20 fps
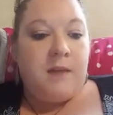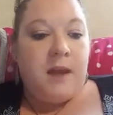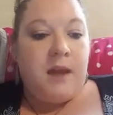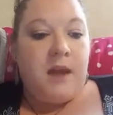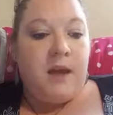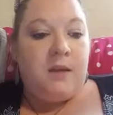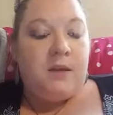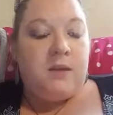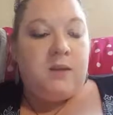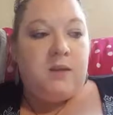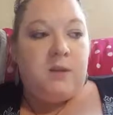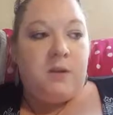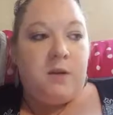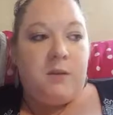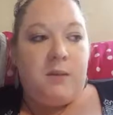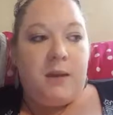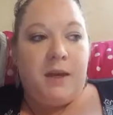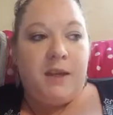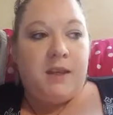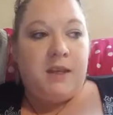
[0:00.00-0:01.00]
And don't
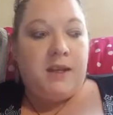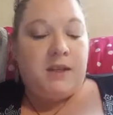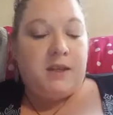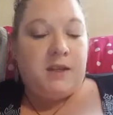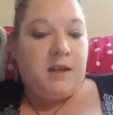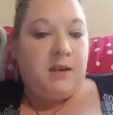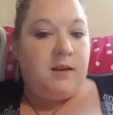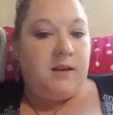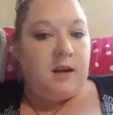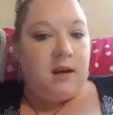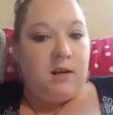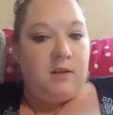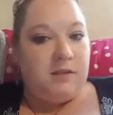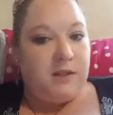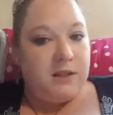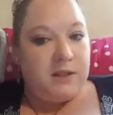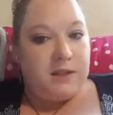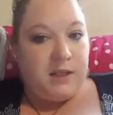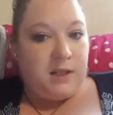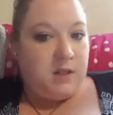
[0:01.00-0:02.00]
make the entire
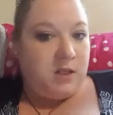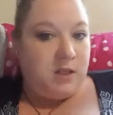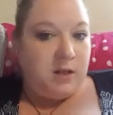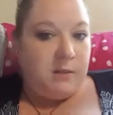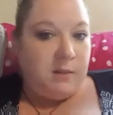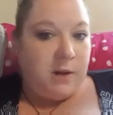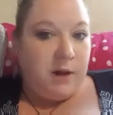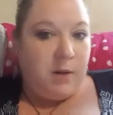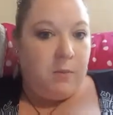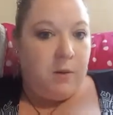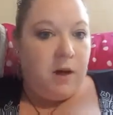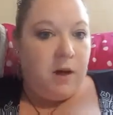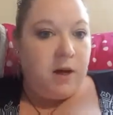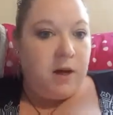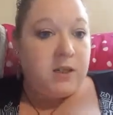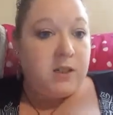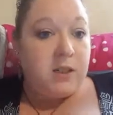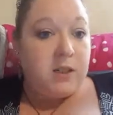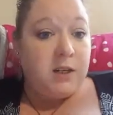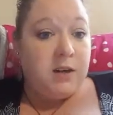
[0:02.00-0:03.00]
conversation about
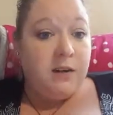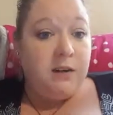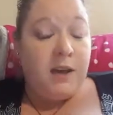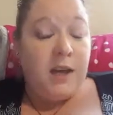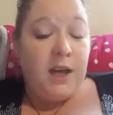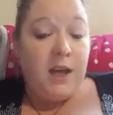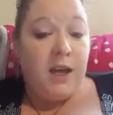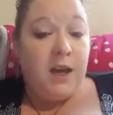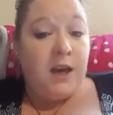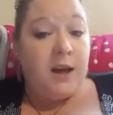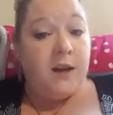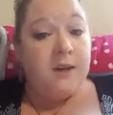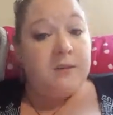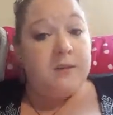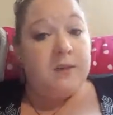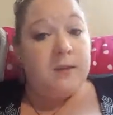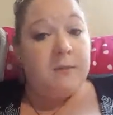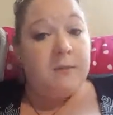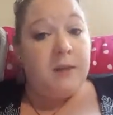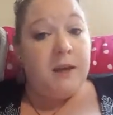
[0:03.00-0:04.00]
Posh. Hey,
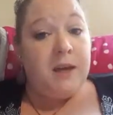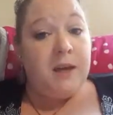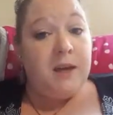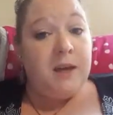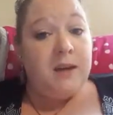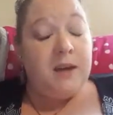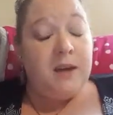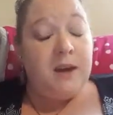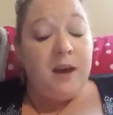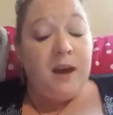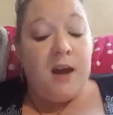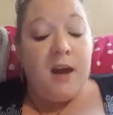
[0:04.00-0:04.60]
how's it been?